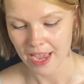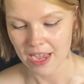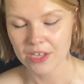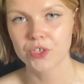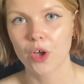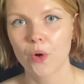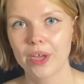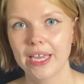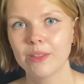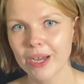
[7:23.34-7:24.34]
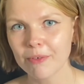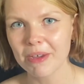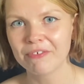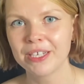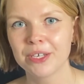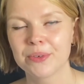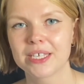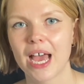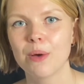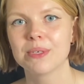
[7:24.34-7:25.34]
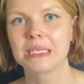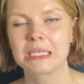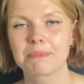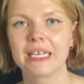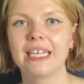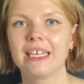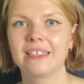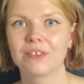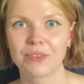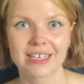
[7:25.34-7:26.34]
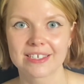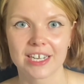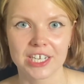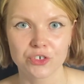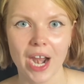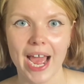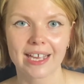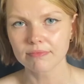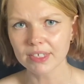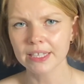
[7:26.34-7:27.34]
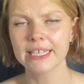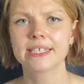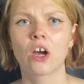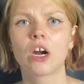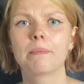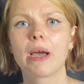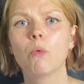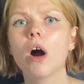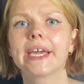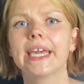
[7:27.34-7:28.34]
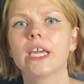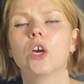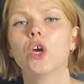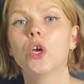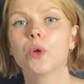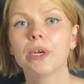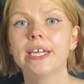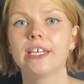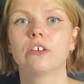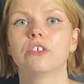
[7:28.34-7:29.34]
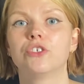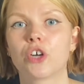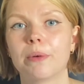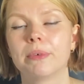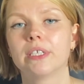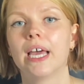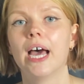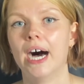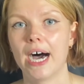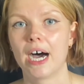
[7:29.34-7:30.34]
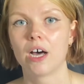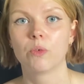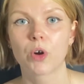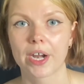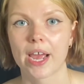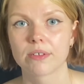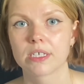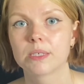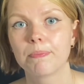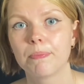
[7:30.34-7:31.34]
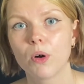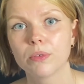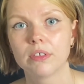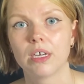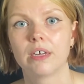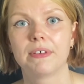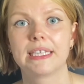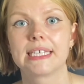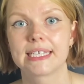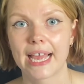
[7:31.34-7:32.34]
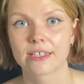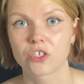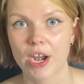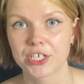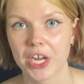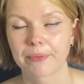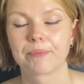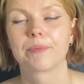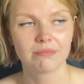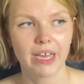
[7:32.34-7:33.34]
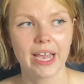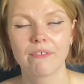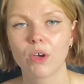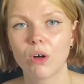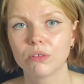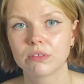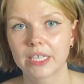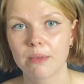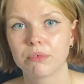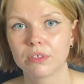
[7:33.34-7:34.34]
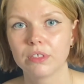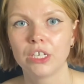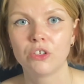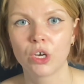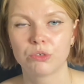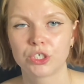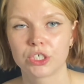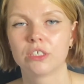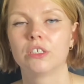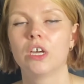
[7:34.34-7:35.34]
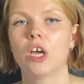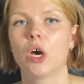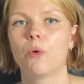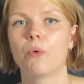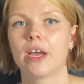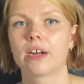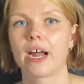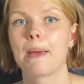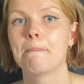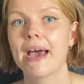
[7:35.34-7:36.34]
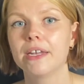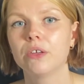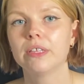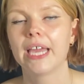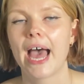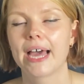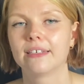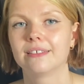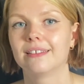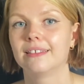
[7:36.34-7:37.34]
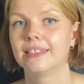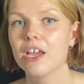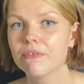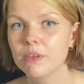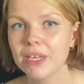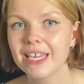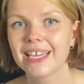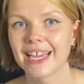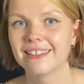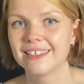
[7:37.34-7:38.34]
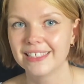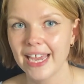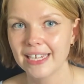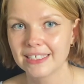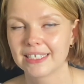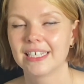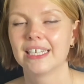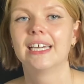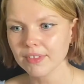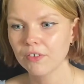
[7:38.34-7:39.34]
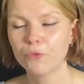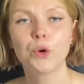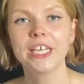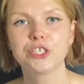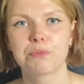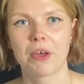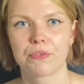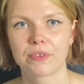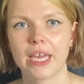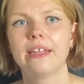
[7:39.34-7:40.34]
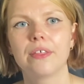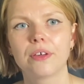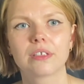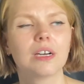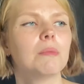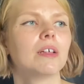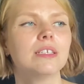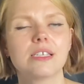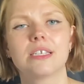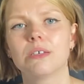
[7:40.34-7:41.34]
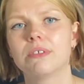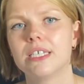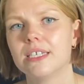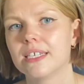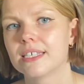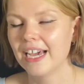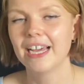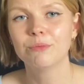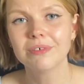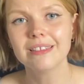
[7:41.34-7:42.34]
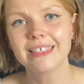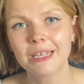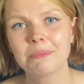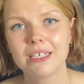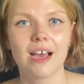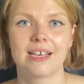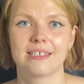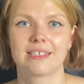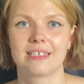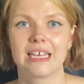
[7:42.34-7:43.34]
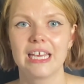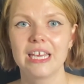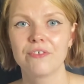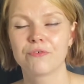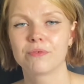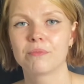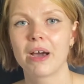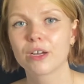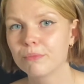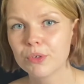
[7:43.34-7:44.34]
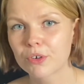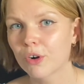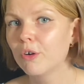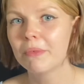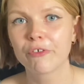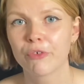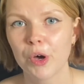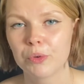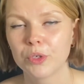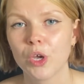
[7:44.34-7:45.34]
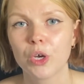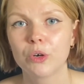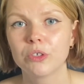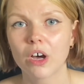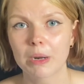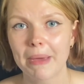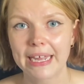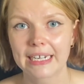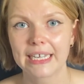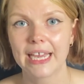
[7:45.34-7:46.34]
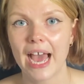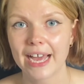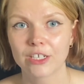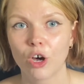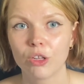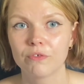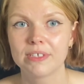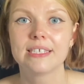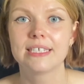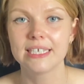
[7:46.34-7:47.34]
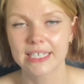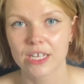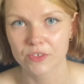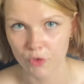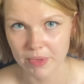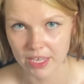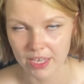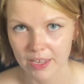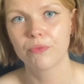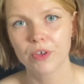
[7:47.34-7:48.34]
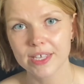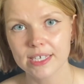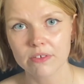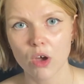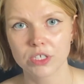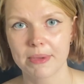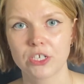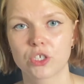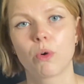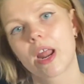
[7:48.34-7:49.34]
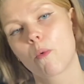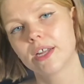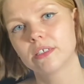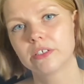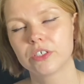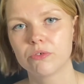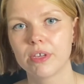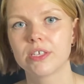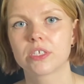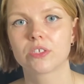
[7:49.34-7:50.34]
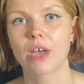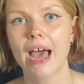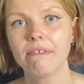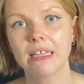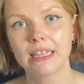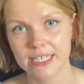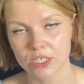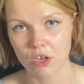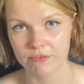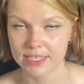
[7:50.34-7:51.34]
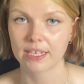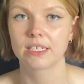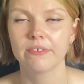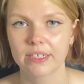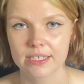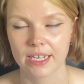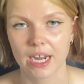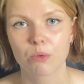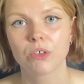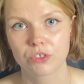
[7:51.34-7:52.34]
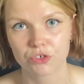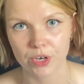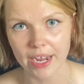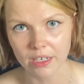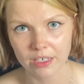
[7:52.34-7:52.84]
So in one of my videos I was explaining the things that I track. These are my walking, reading, German, and workouts. It's both fitness and stretching. I have the whole table in Notion where I manually added the day of the week and the date for each month. And I thought, come on, this is so tedious. And wouldn't that be nice if my computer or my phone could automatically add all of these details for me? For this automation, what I wanted to do is to have a list of these activities that I want to track